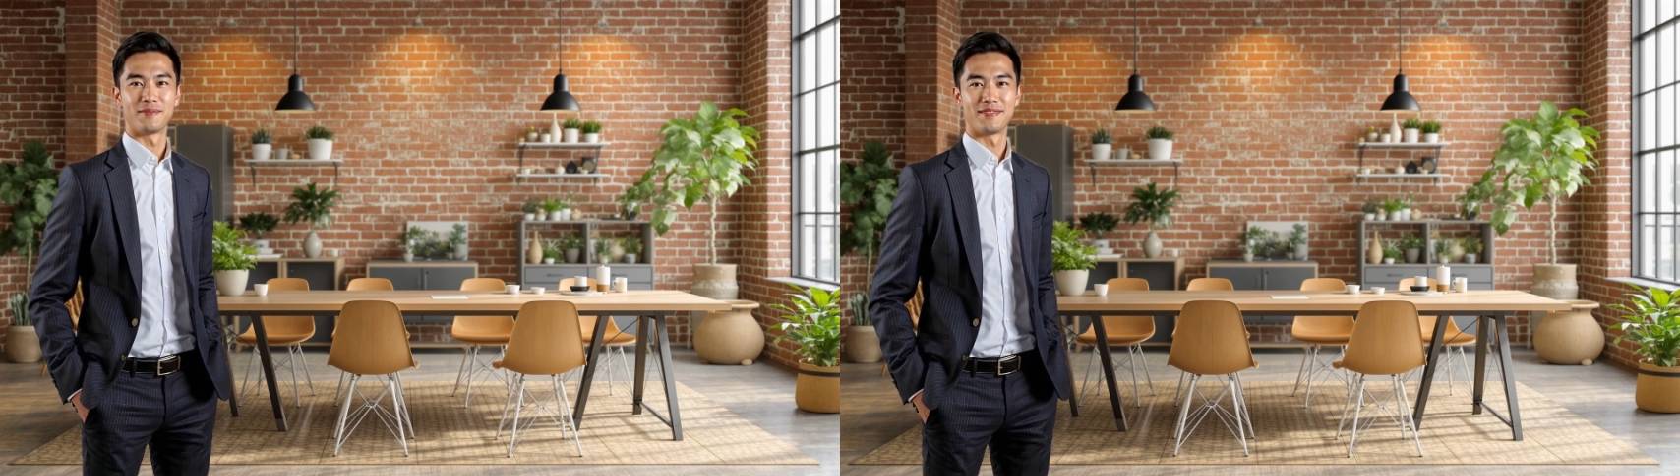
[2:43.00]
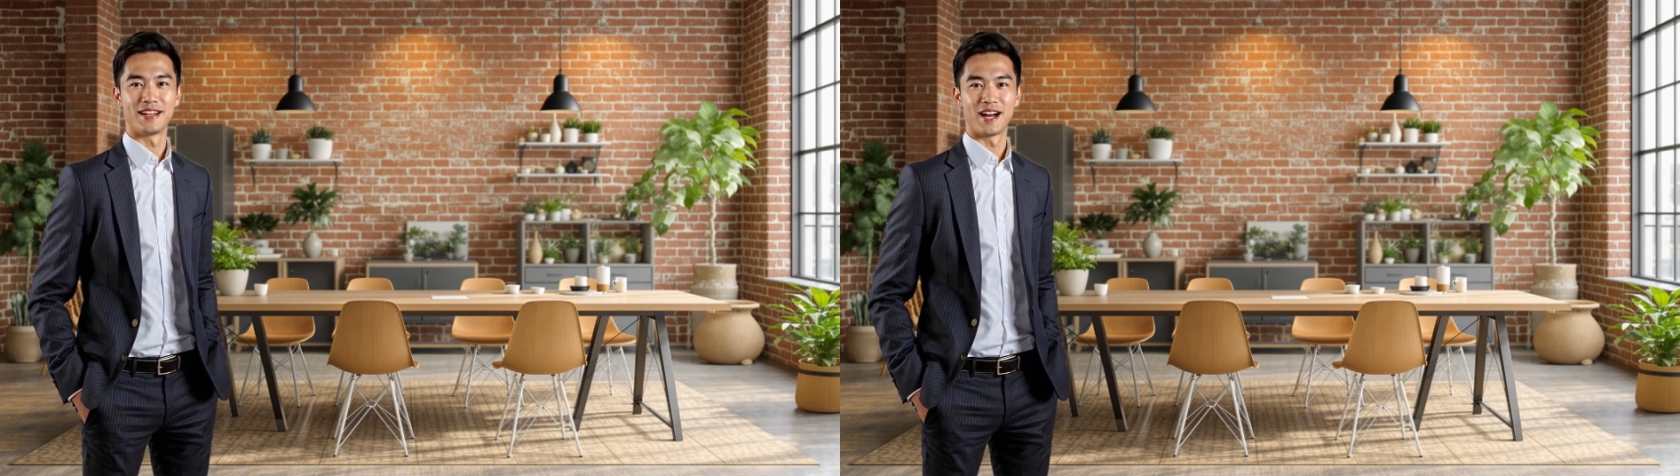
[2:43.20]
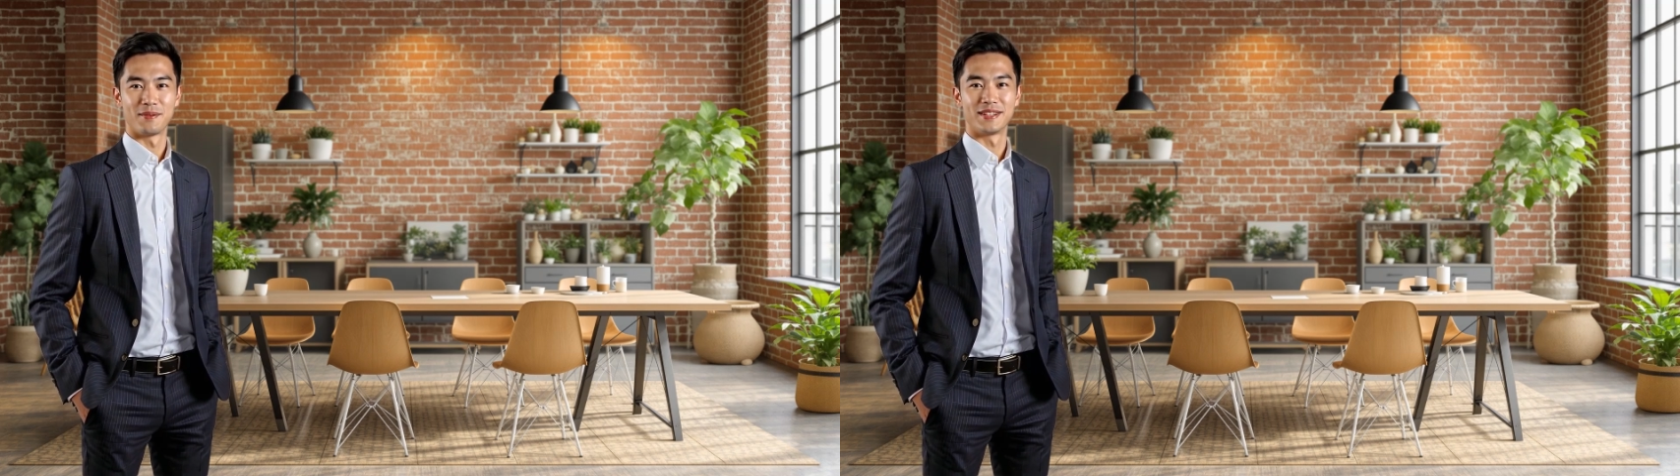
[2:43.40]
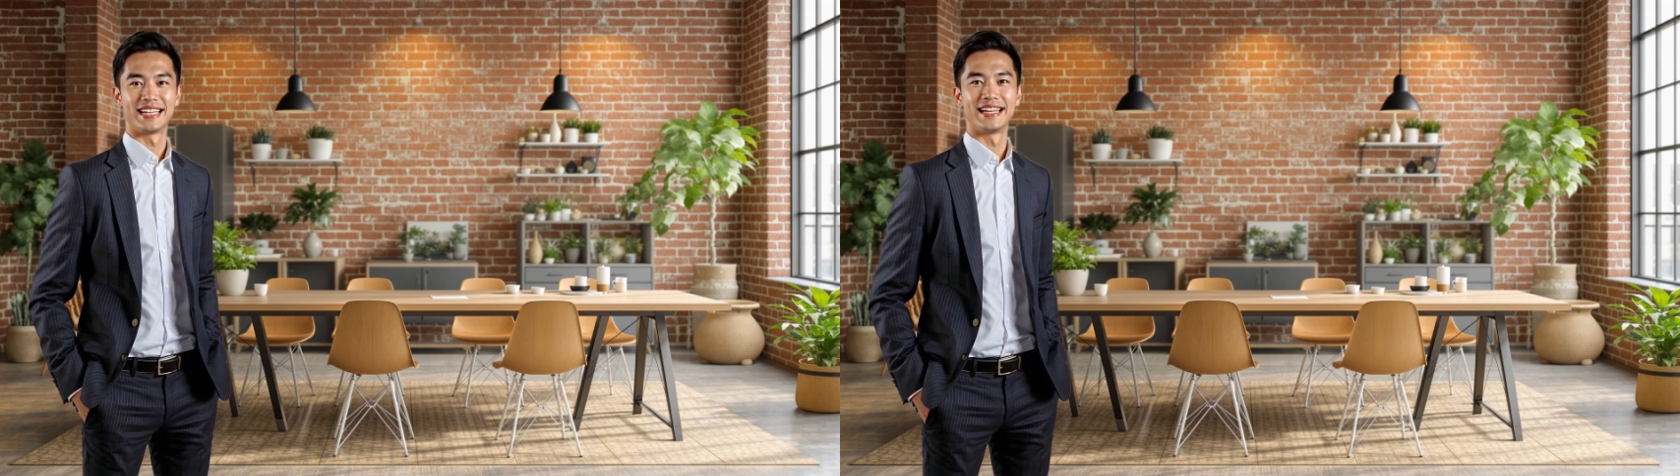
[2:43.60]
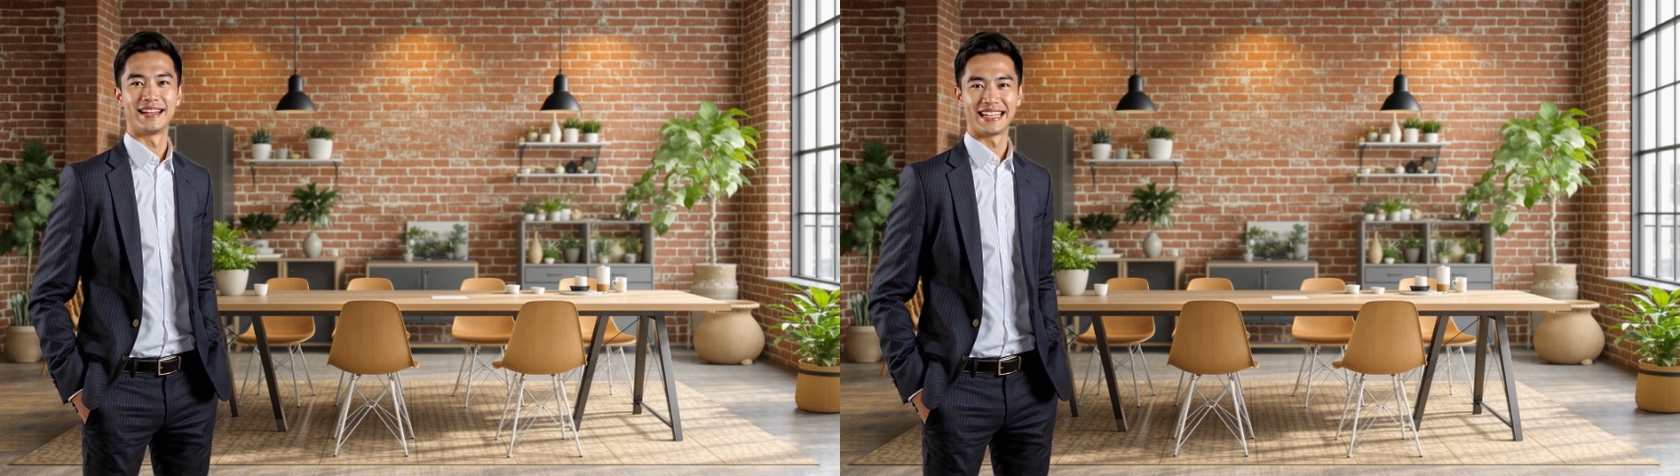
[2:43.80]
The
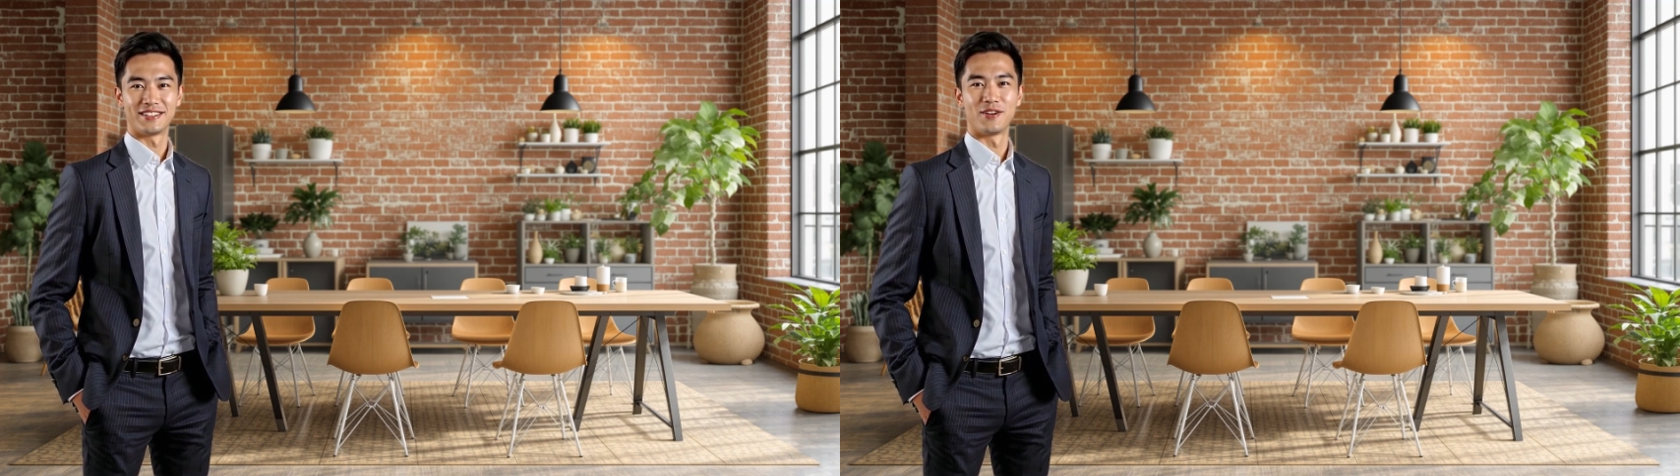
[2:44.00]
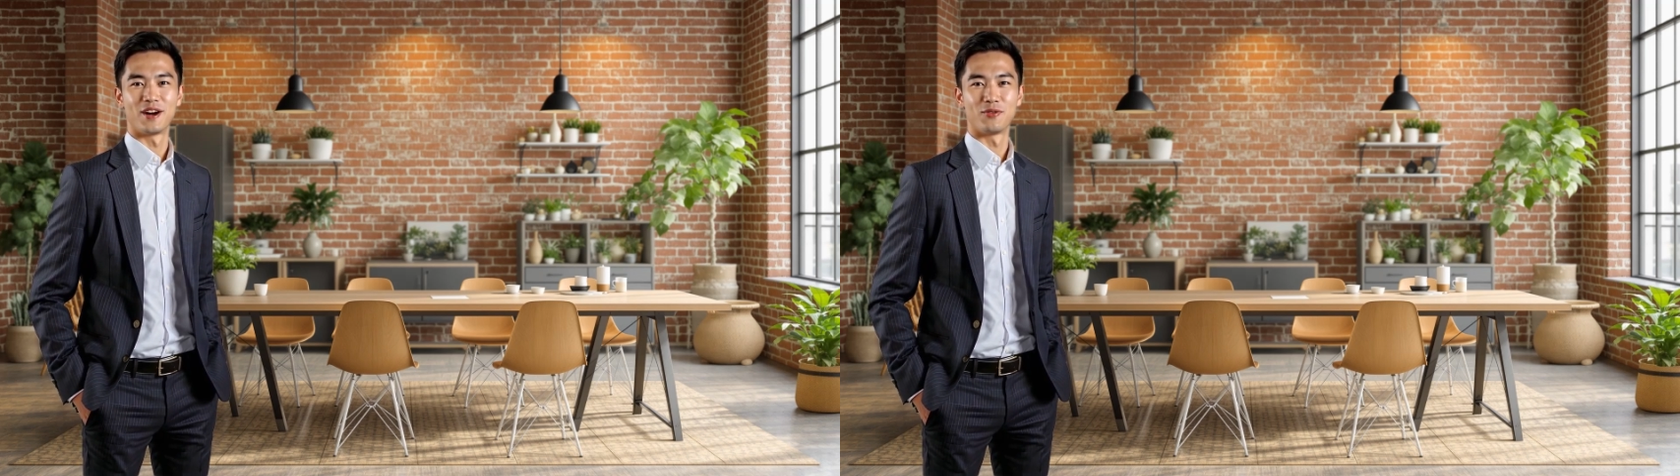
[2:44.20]
company can either